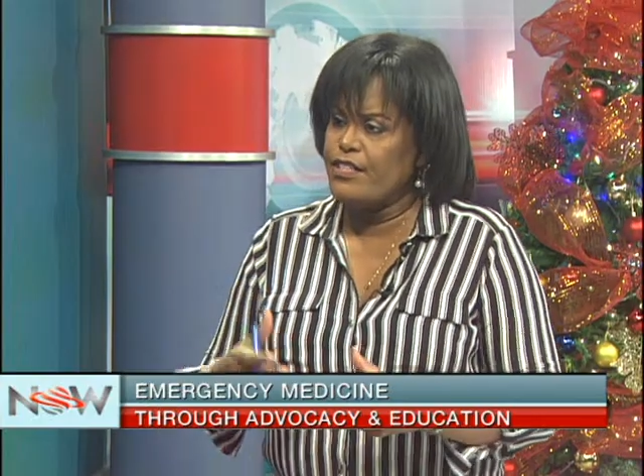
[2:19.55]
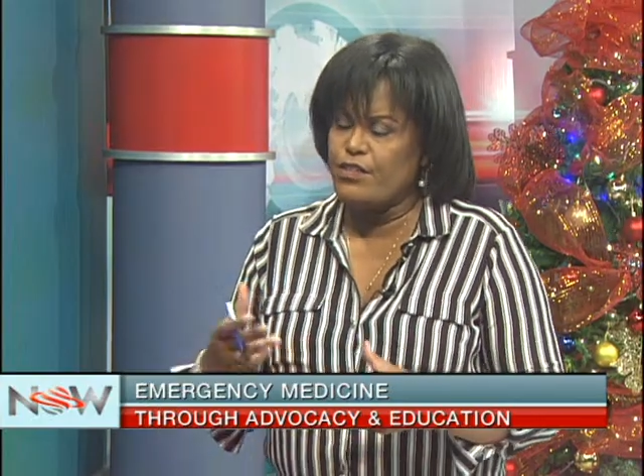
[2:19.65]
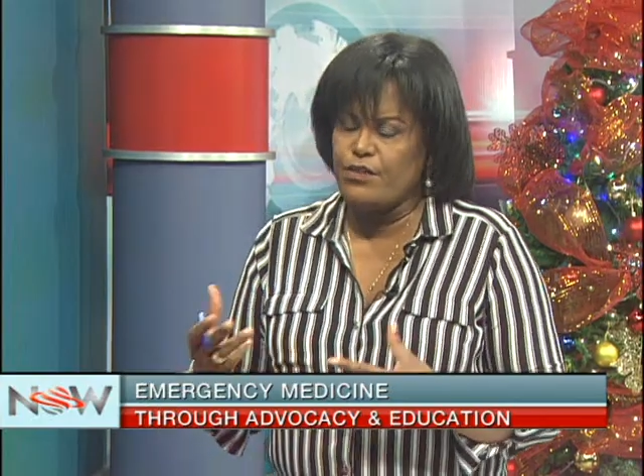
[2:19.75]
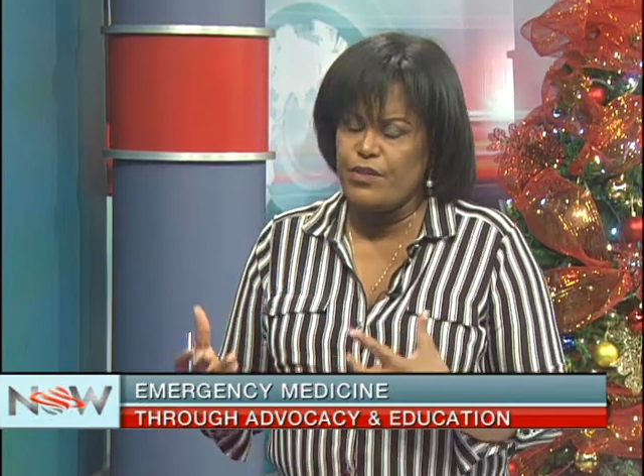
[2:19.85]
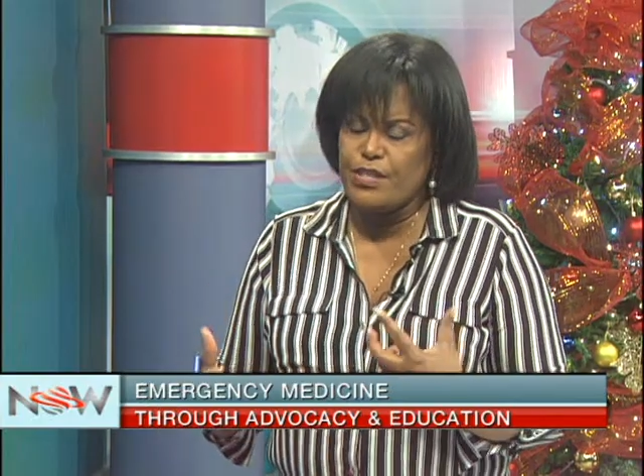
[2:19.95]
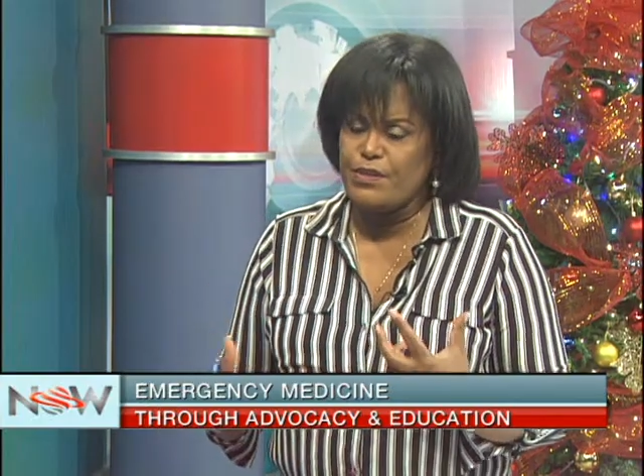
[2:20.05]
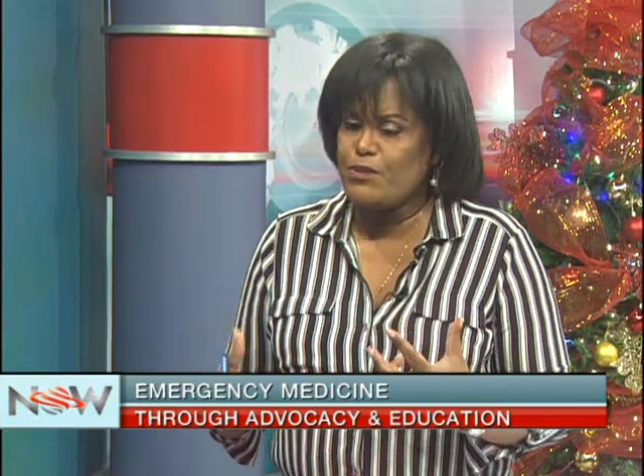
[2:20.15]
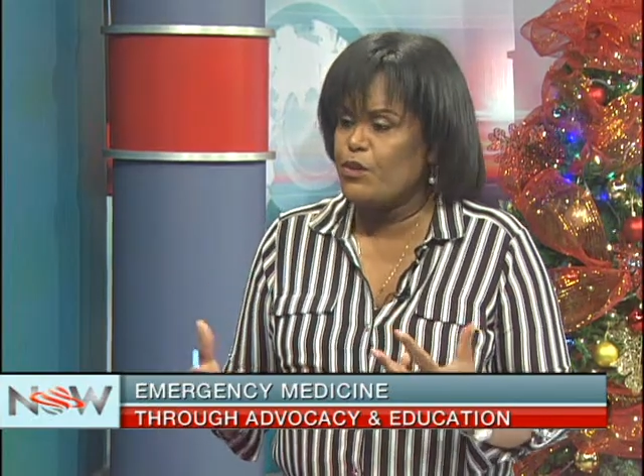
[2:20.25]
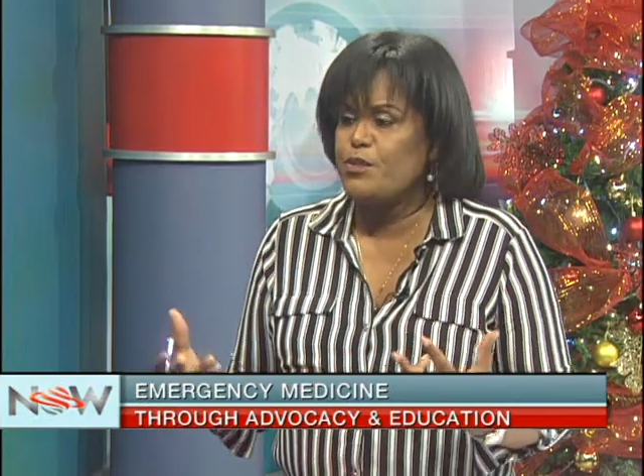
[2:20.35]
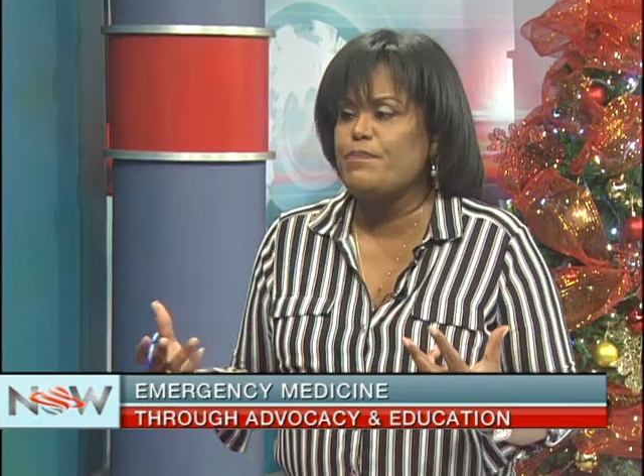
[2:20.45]
you know, it was
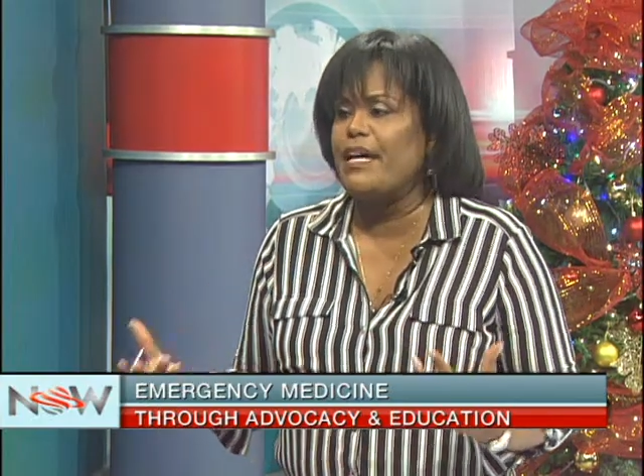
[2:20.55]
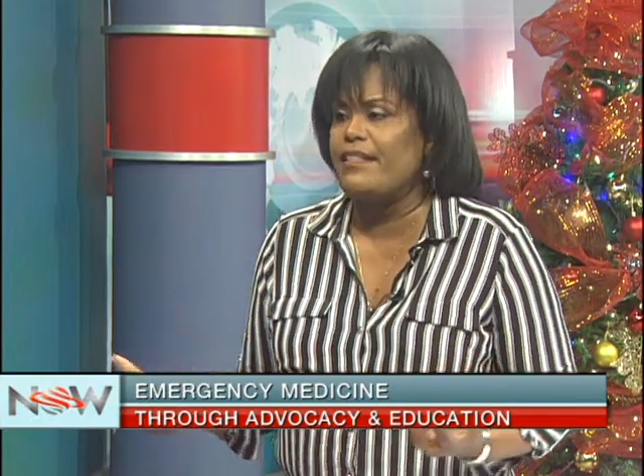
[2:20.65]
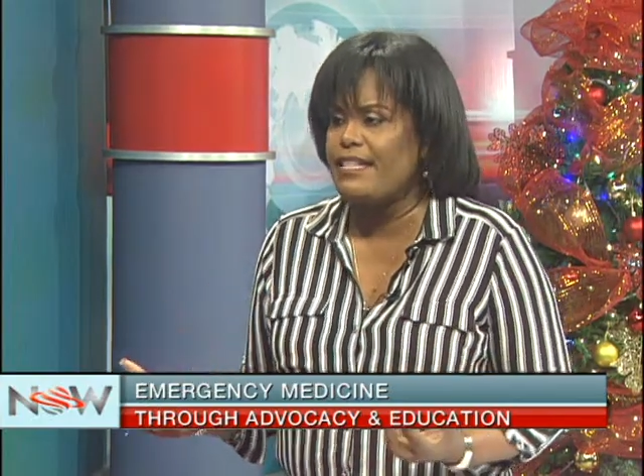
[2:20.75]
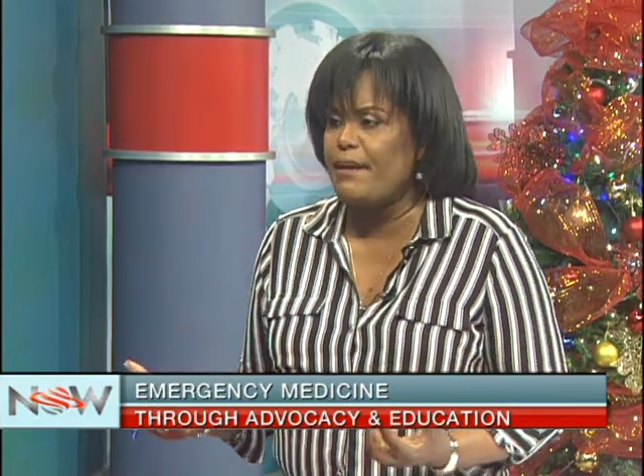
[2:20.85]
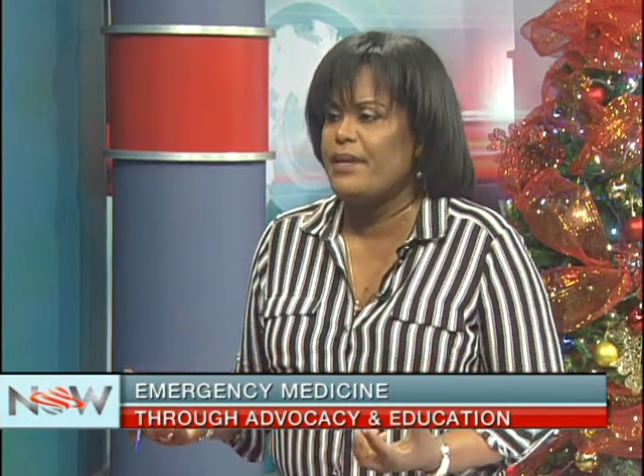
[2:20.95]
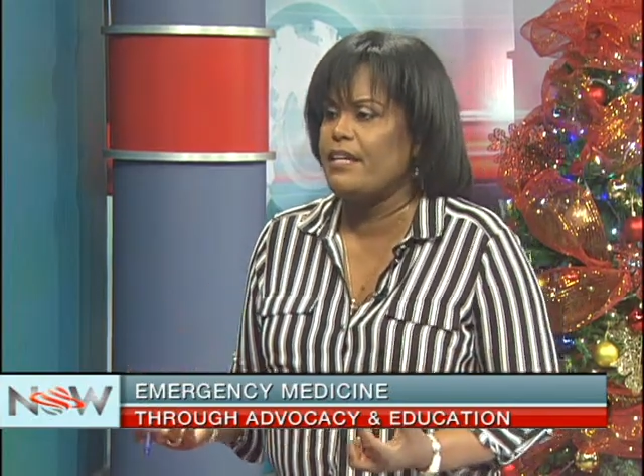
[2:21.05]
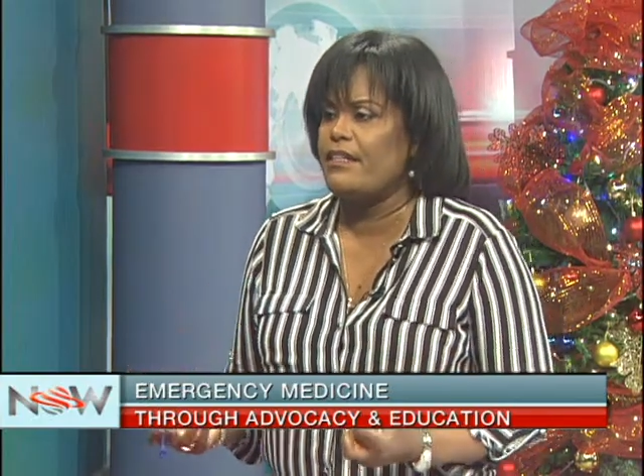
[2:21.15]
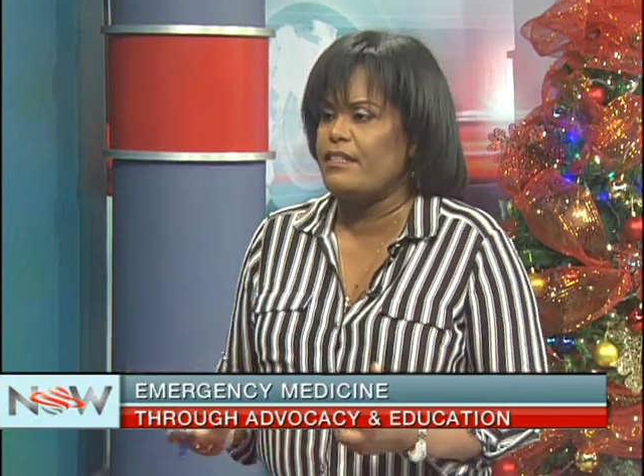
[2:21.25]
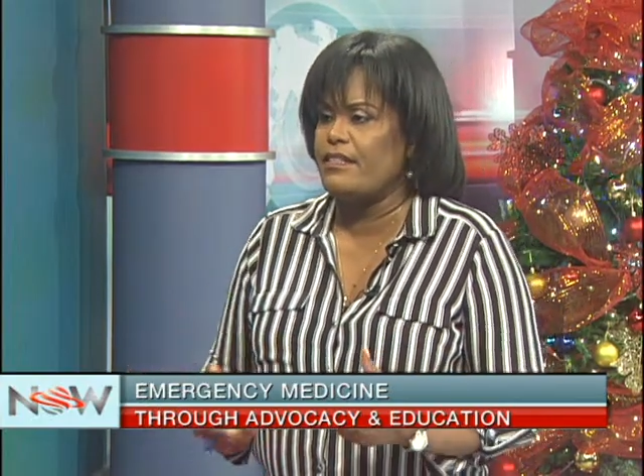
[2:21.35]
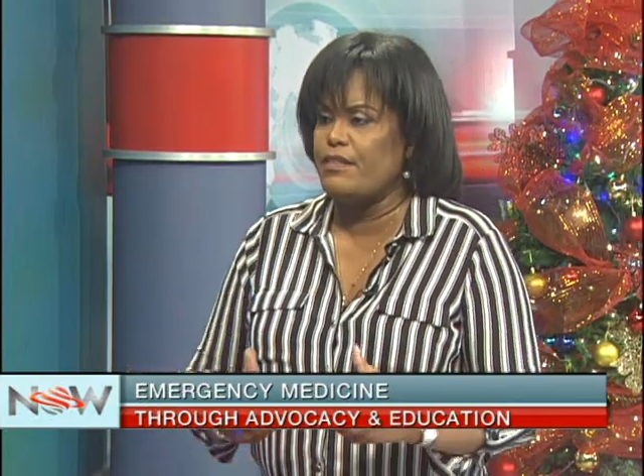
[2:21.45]
almost pandemic
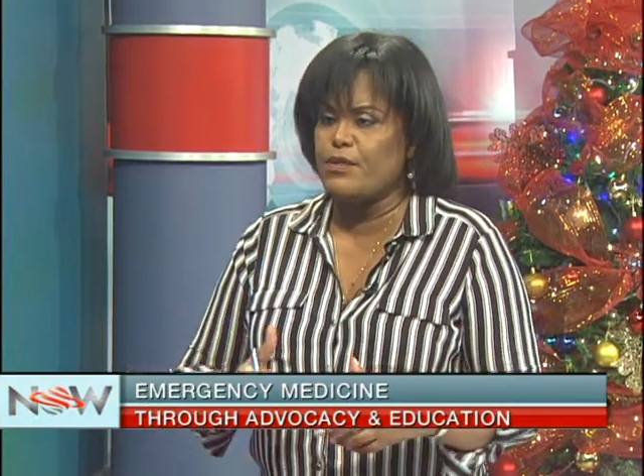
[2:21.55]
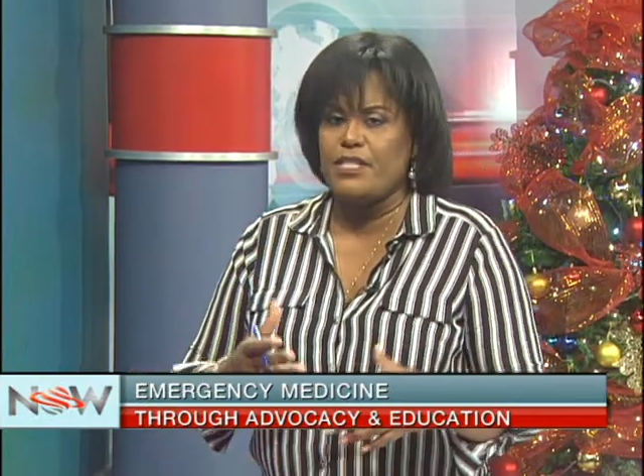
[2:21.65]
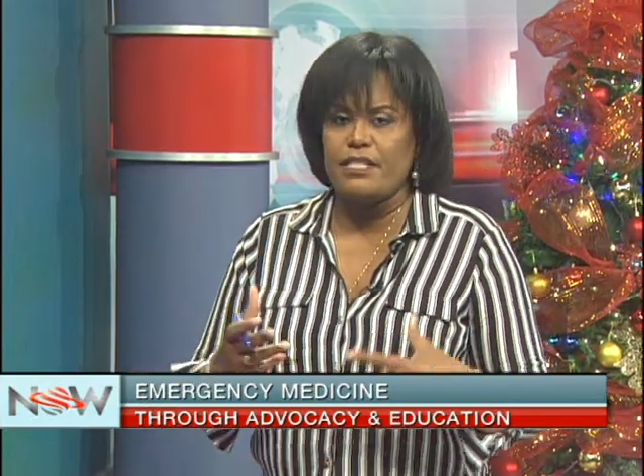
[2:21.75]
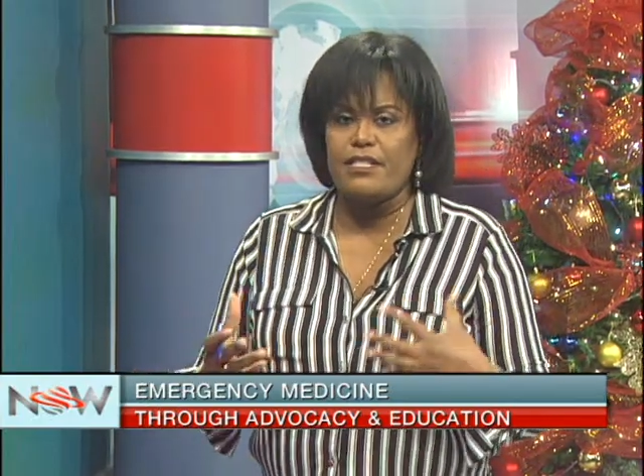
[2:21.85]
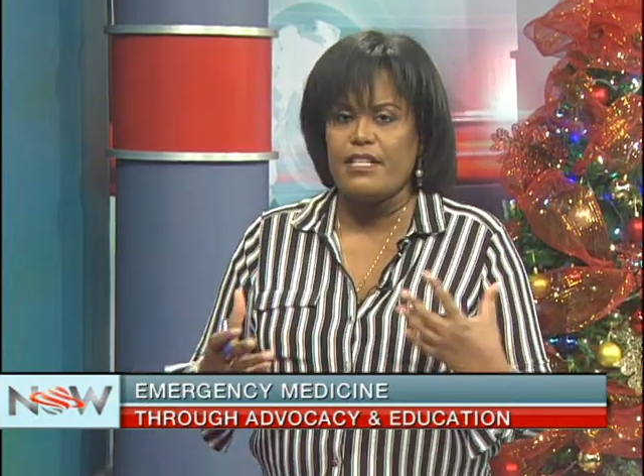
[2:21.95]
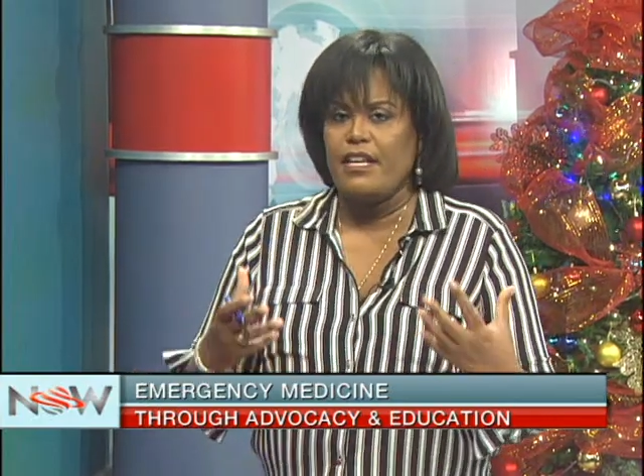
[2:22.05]
and there was this